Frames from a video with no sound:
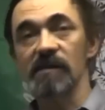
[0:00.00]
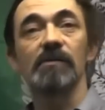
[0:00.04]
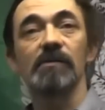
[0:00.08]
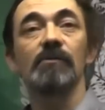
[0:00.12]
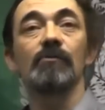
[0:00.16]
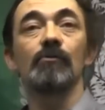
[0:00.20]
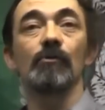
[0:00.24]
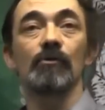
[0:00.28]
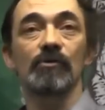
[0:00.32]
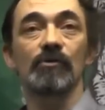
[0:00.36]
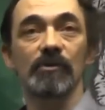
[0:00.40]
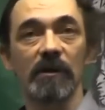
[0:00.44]

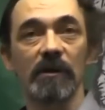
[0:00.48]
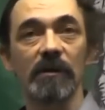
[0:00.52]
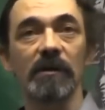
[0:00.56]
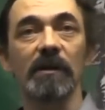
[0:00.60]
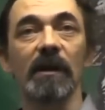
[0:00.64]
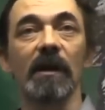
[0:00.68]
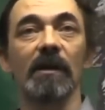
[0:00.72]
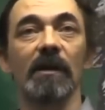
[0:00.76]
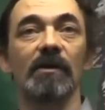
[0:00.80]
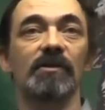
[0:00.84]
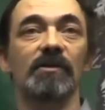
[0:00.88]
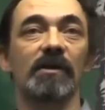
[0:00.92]
Here,
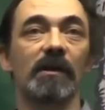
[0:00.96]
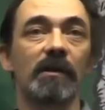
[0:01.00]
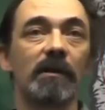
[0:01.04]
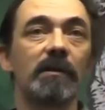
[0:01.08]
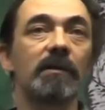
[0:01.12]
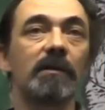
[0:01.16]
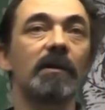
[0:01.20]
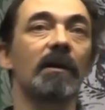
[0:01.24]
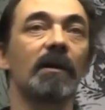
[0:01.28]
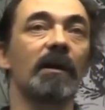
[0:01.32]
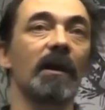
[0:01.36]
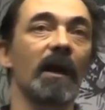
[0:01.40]

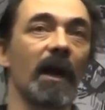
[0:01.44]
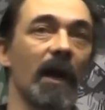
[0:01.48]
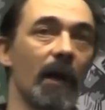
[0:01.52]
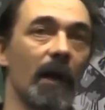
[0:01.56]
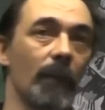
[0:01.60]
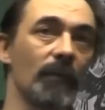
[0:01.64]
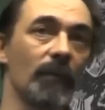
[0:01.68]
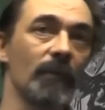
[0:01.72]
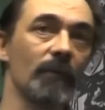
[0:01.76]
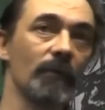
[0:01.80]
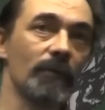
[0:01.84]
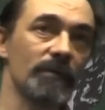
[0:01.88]

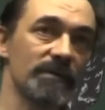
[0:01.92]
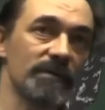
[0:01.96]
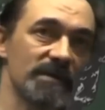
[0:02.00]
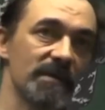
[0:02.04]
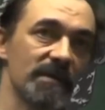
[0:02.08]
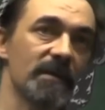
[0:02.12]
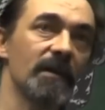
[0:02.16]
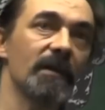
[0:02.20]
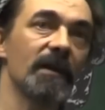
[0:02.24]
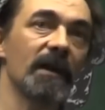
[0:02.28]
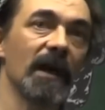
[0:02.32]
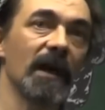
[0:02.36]
they are
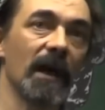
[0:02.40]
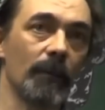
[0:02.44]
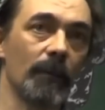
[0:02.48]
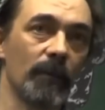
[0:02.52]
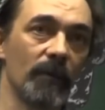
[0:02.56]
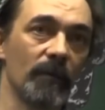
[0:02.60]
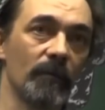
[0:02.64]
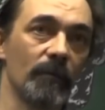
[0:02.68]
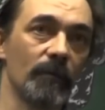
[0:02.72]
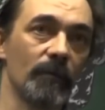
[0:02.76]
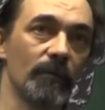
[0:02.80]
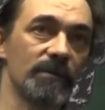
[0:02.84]

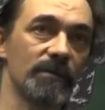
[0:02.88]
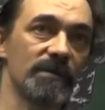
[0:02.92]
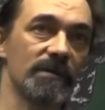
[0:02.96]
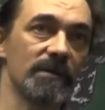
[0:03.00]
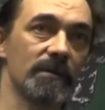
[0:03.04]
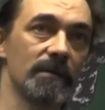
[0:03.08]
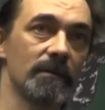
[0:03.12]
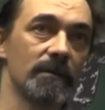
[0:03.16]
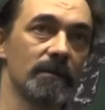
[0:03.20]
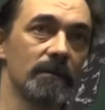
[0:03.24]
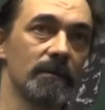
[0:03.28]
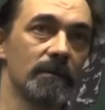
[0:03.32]
also
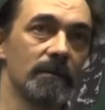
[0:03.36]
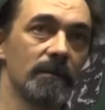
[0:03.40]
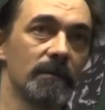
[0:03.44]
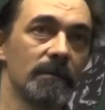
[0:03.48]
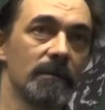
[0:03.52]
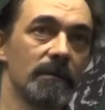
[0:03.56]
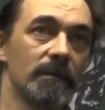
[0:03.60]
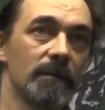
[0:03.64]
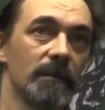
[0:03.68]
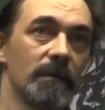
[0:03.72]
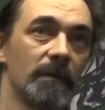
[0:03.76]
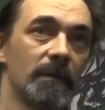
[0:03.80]

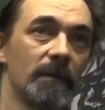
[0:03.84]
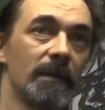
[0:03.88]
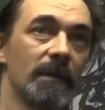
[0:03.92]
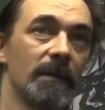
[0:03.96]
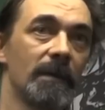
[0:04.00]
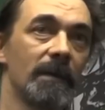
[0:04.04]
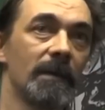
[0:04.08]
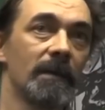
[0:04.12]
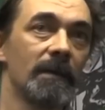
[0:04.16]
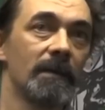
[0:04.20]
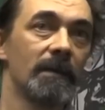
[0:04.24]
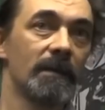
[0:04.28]
getting
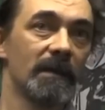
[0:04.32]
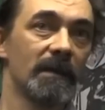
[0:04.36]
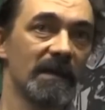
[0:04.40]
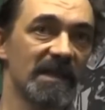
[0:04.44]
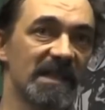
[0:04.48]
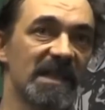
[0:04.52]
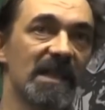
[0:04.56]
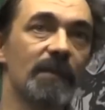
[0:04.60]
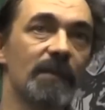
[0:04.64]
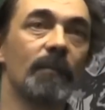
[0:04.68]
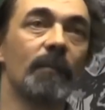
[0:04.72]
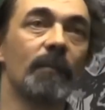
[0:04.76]
in,
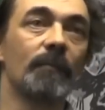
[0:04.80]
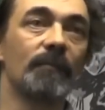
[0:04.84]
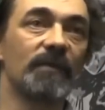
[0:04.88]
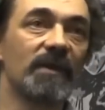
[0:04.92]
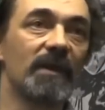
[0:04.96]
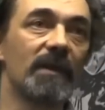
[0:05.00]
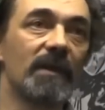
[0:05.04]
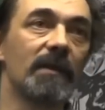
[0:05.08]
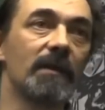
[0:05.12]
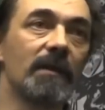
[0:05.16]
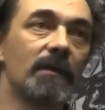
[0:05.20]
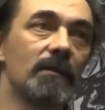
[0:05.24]

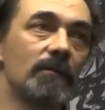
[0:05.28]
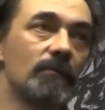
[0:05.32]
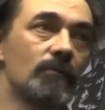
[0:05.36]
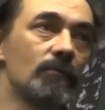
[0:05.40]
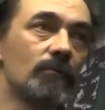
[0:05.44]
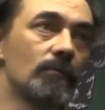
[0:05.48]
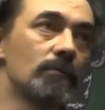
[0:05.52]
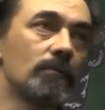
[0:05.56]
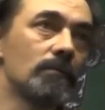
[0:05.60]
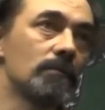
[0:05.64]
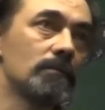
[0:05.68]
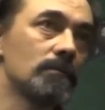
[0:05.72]
waiting
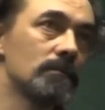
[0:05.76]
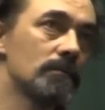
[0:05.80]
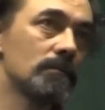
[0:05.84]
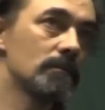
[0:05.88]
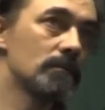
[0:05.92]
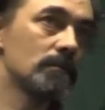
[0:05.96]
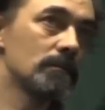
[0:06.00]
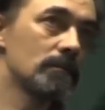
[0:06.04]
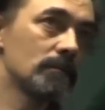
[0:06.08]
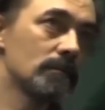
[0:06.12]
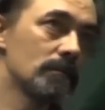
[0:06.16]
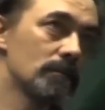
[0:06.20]
for the right
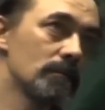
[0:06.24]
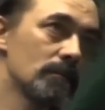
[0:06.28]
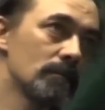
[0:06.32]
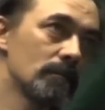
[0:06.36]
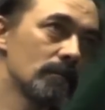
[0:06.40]
moment.